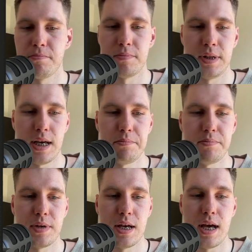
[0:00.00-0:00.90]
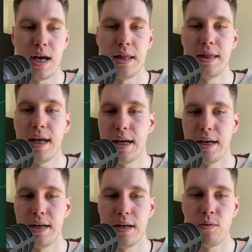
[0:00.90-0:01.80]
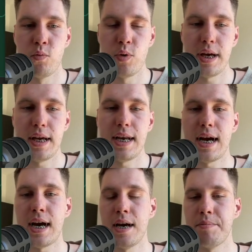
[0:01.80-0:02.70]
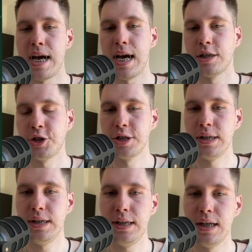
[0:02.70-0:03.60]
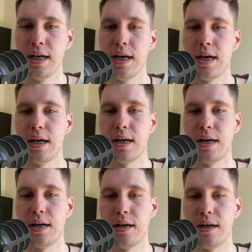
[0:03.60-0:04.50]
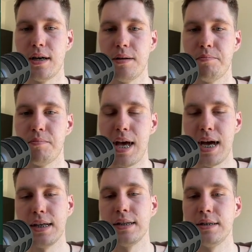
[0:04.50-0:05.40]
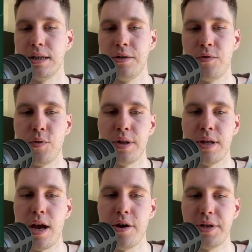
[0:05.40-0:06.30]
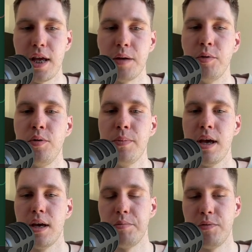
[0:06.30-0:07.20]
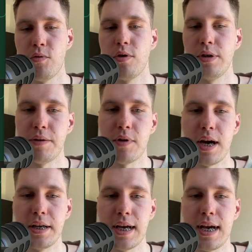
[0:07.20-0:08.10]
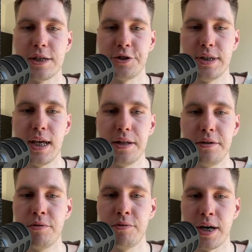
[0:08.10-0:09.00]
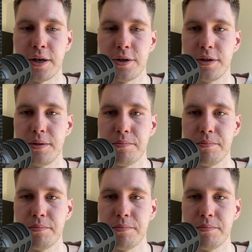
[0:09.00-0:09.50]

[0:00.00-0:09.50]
Yep. And then when I'm actually adding this info in the Airtable, before the writing, I actually get the record.